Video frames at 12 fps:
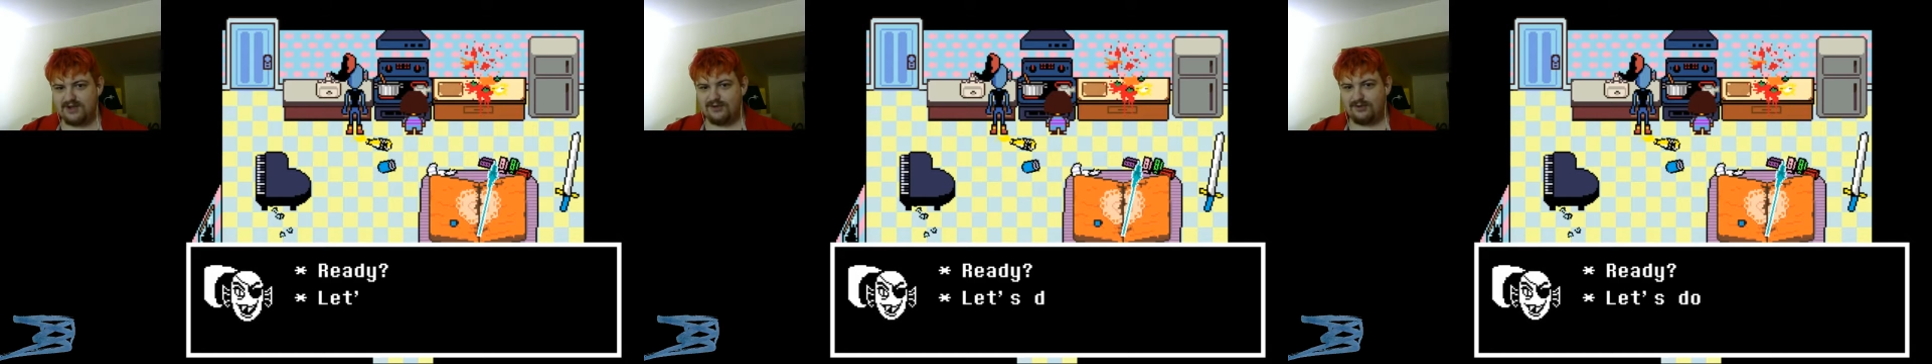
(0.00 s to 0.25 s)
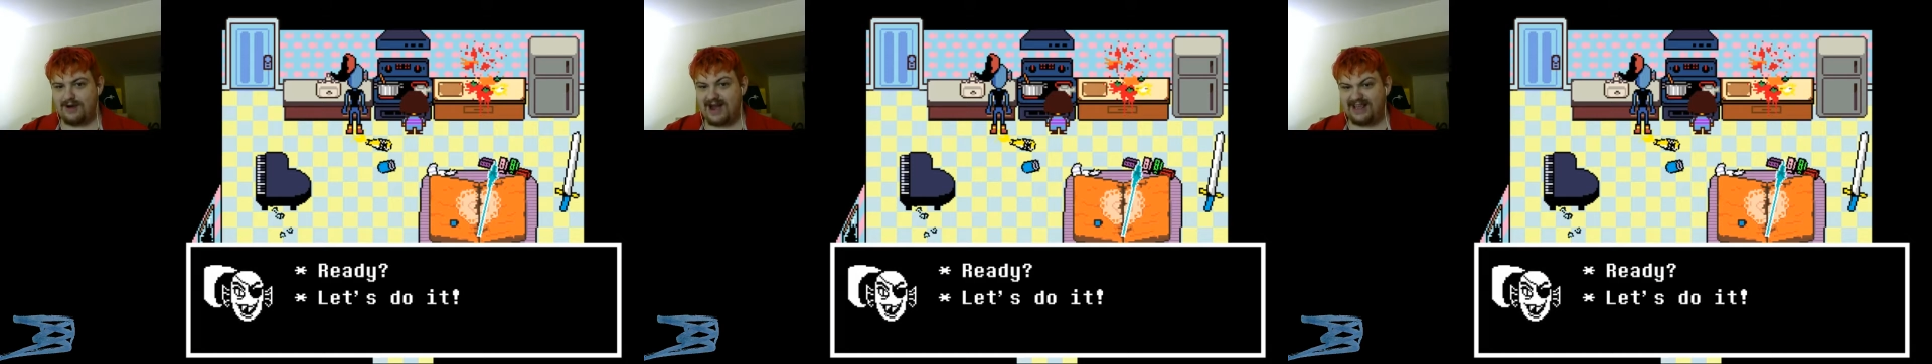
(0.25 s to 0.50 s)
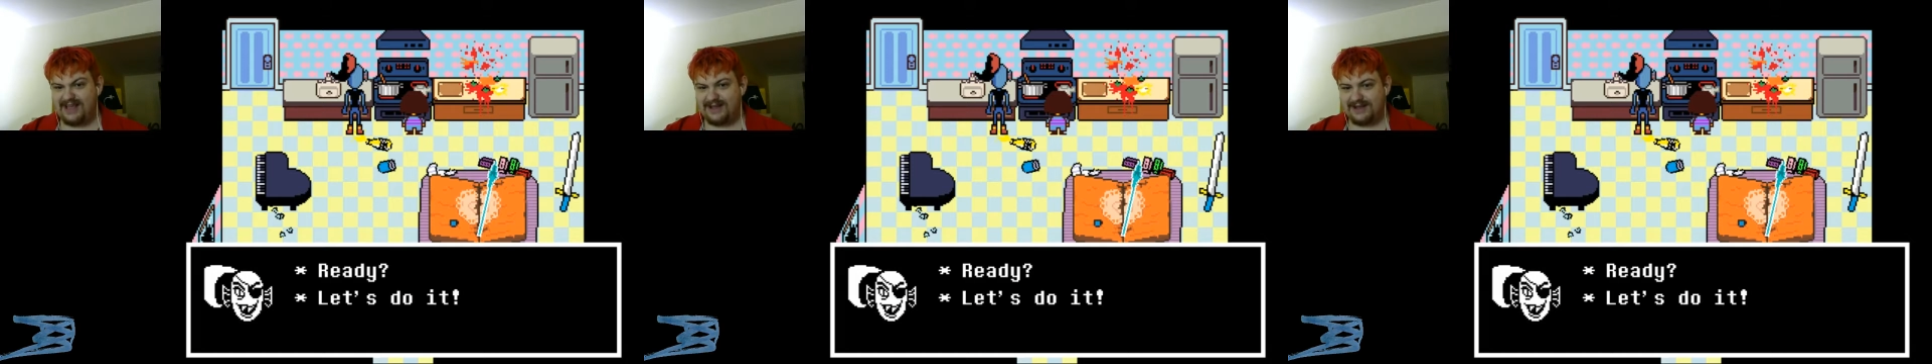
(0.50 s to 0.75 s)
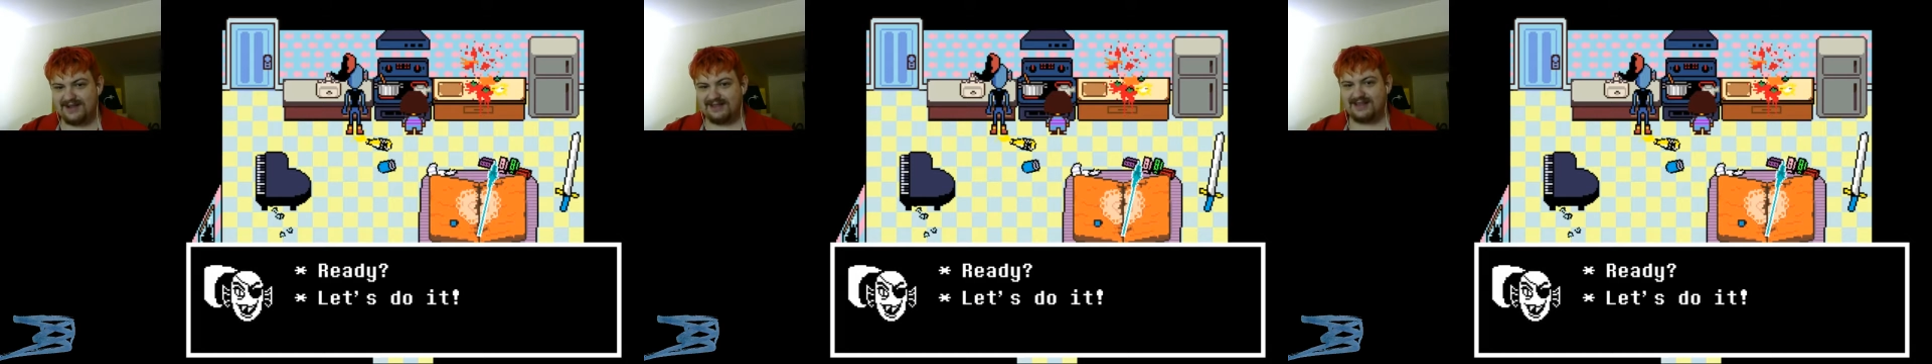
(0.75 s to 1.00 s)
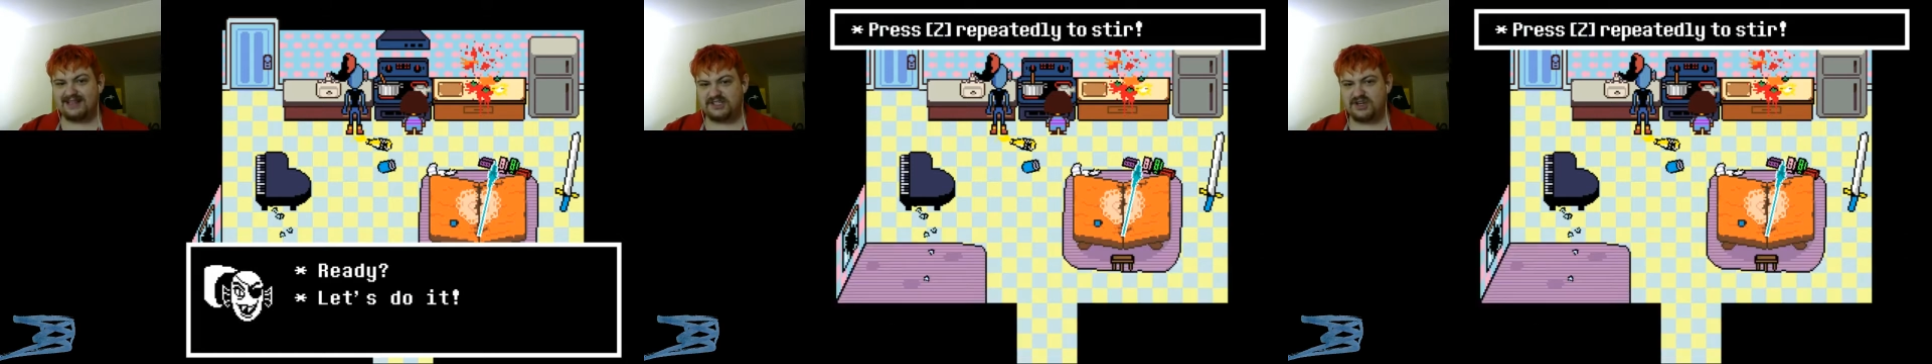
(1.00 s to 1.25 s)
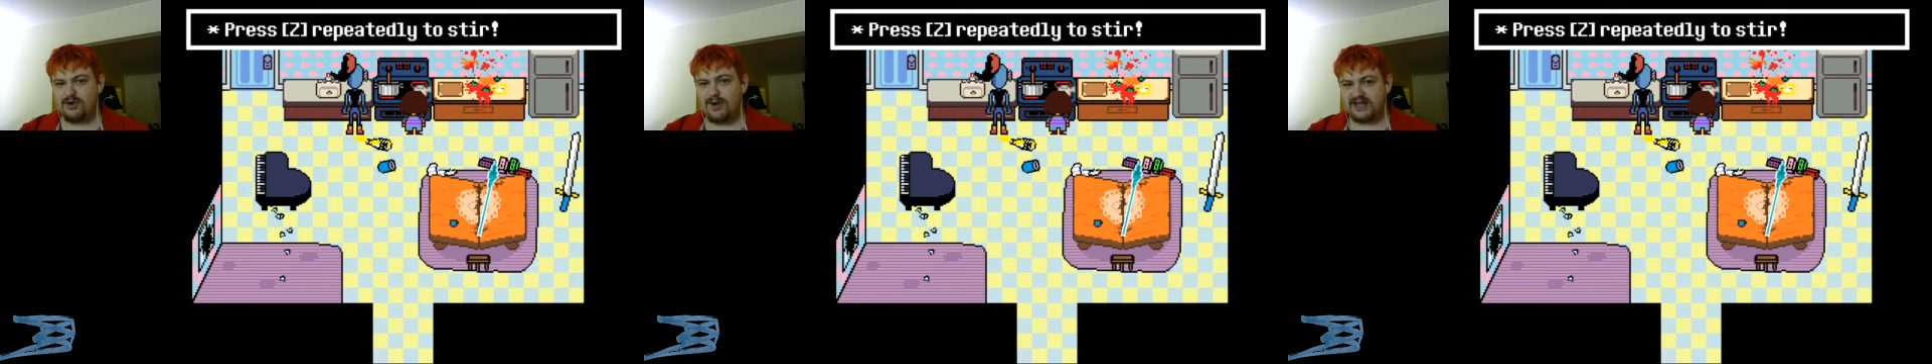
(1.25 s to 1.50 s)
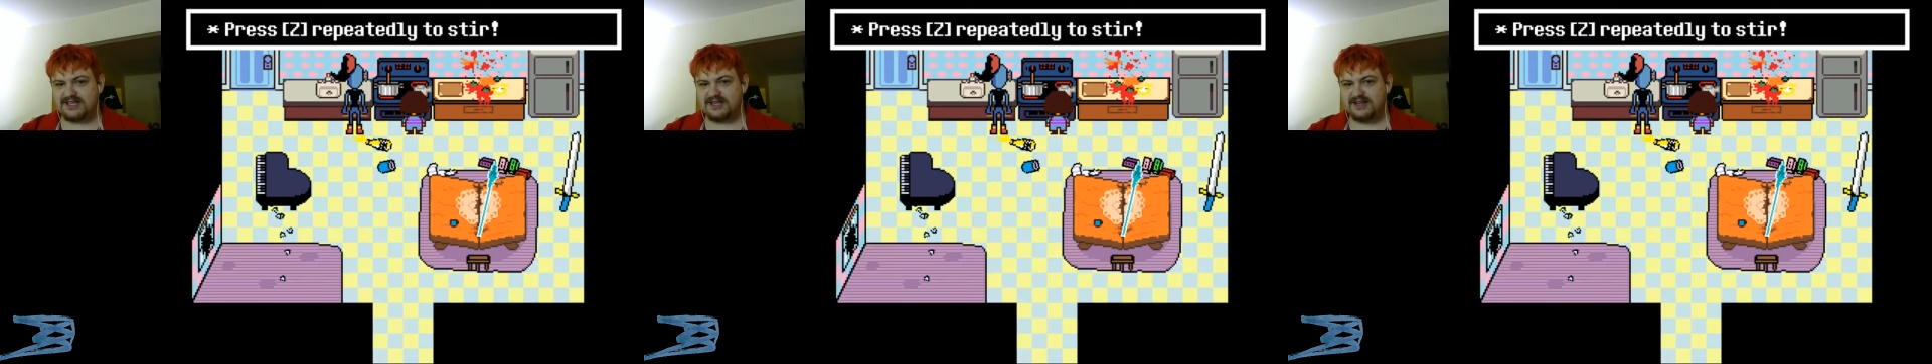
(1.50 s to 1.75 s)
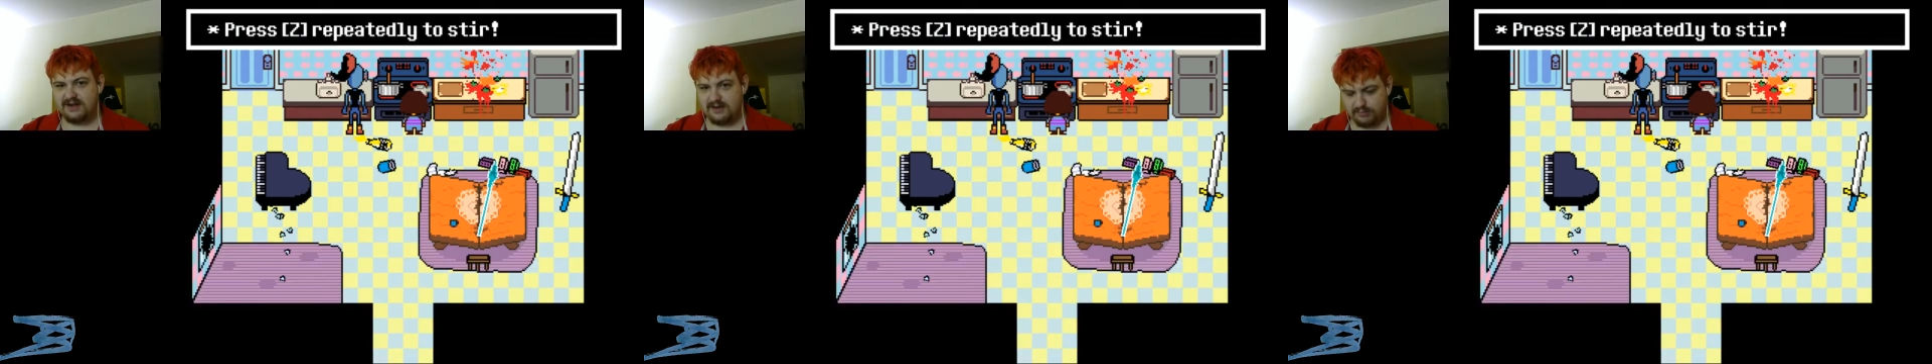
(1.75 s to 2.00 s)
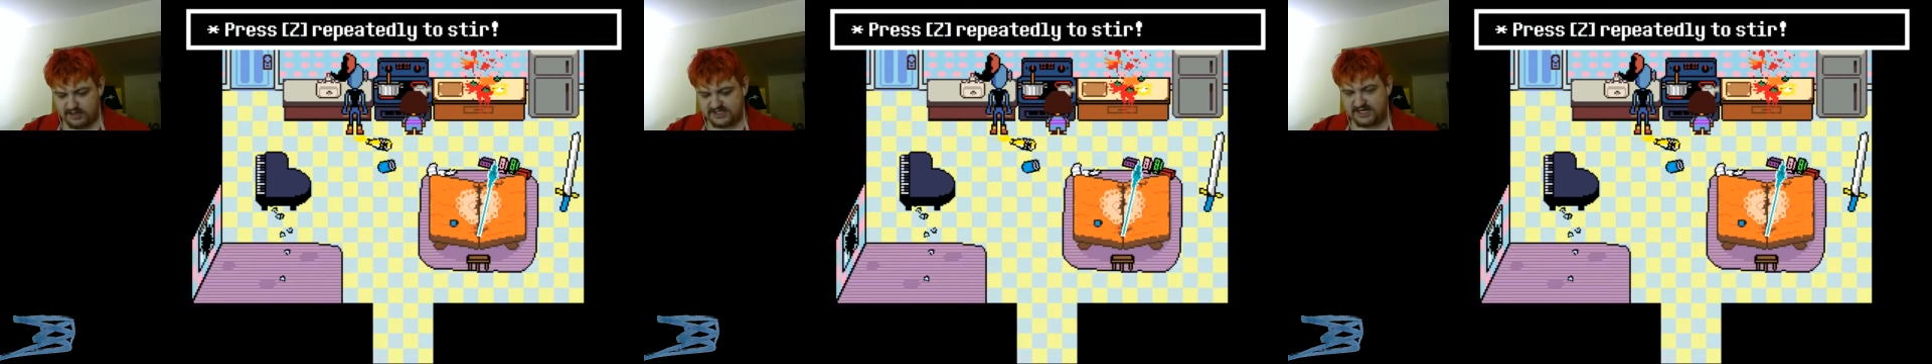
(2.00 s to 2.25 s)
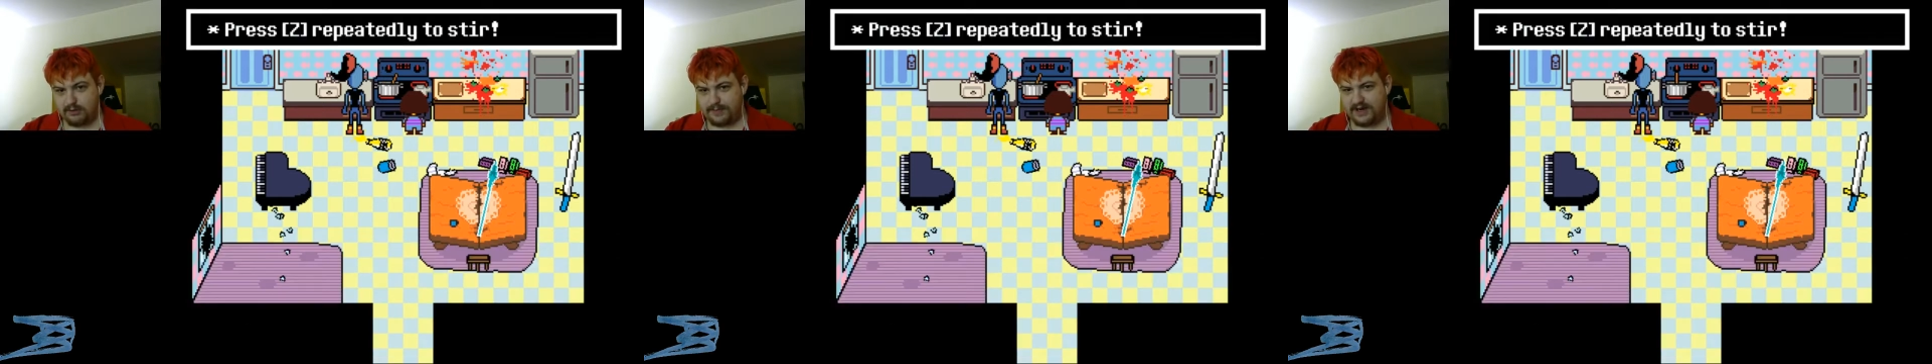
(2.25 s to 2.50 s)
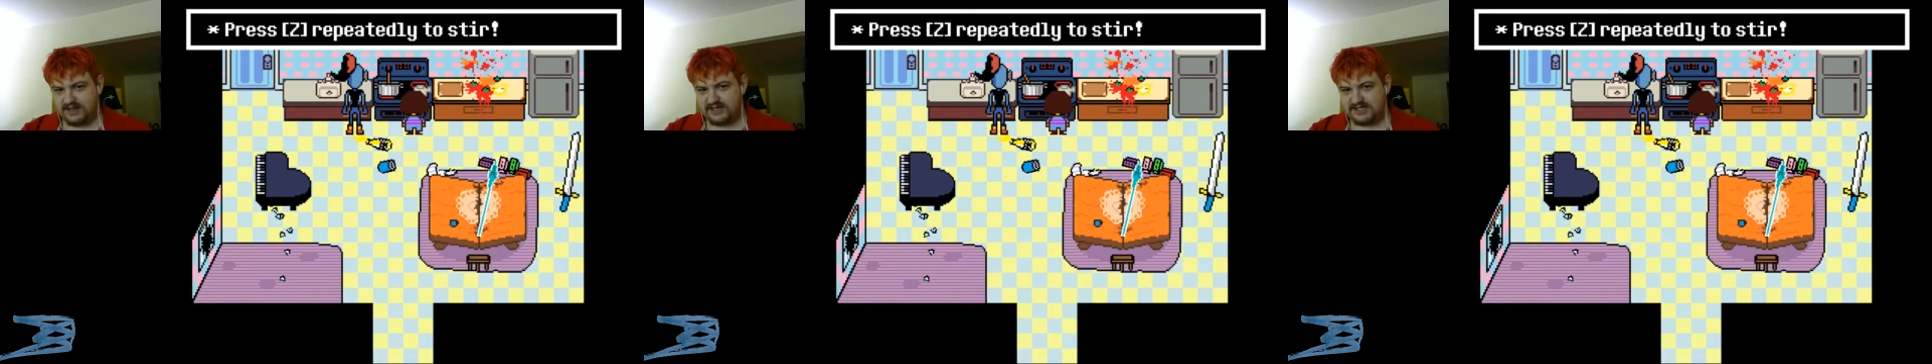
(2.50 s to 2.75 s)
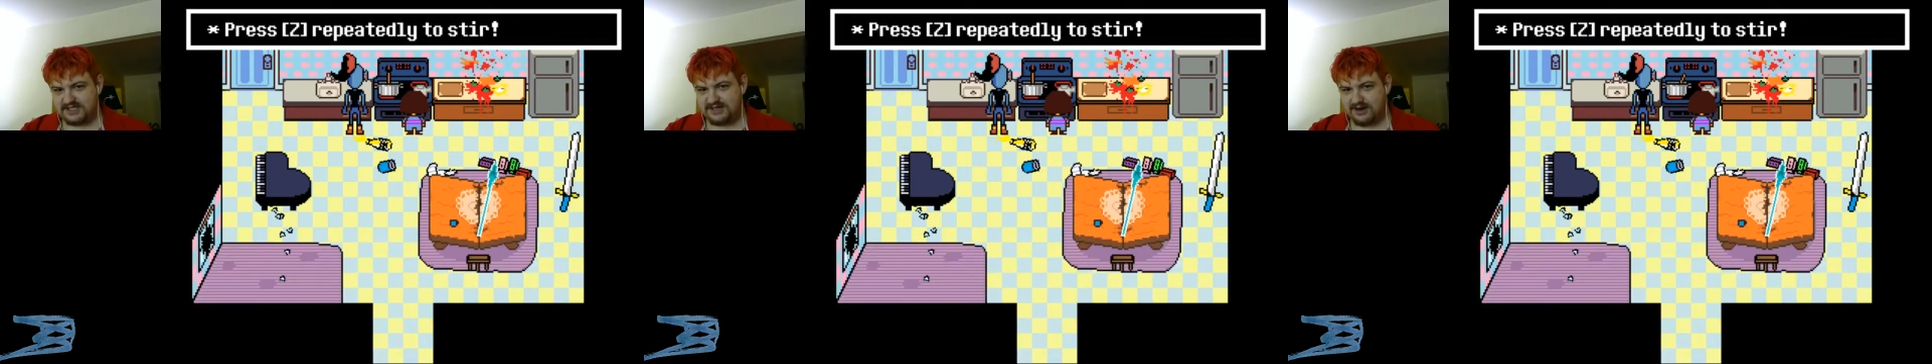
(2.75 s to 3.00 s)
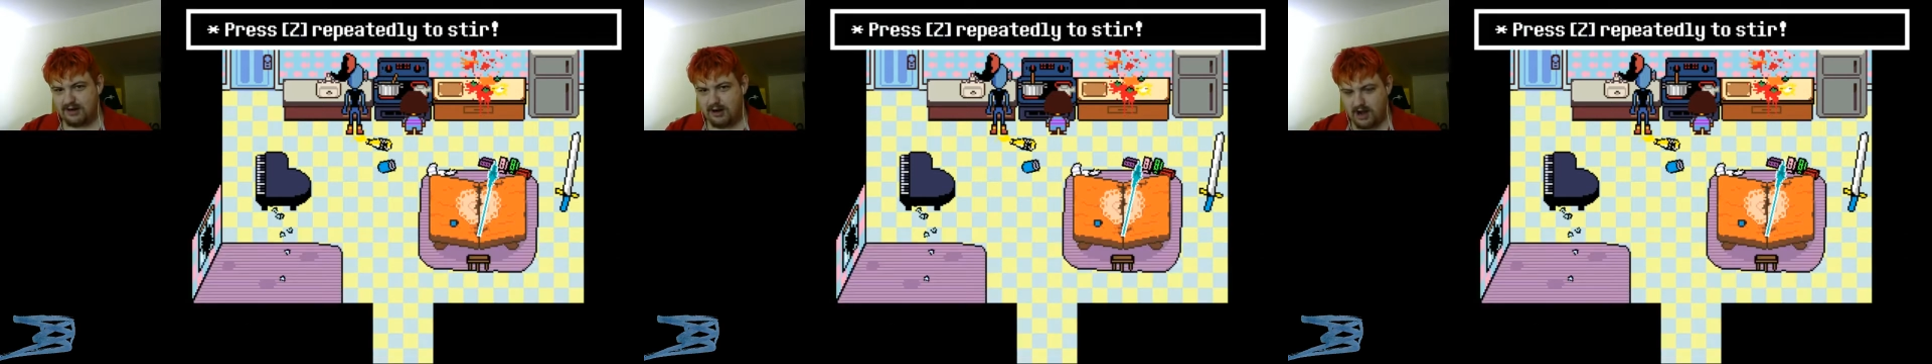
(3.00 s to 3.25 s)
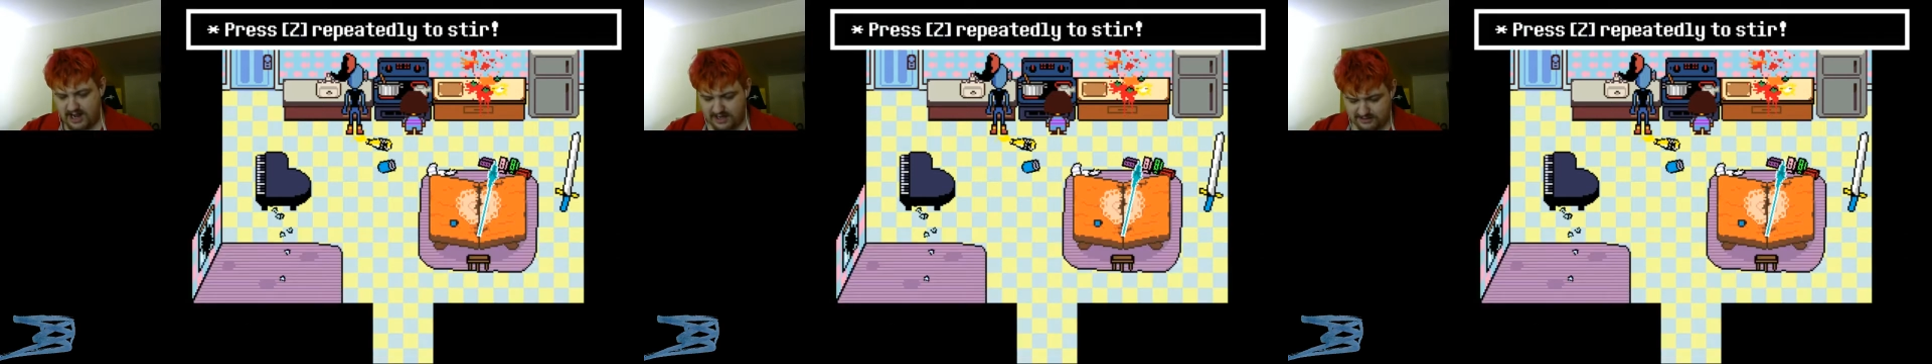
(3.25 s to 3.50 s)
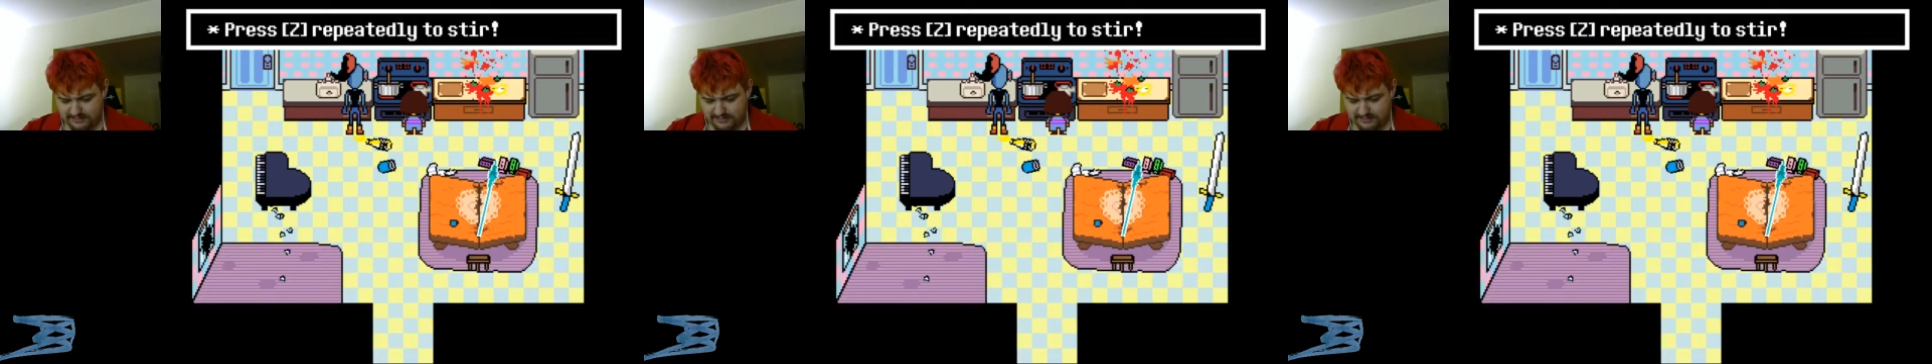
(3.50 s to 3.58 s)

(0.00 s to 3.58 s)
Ready? Let's do it! Press Z repeatedly to stir, alright.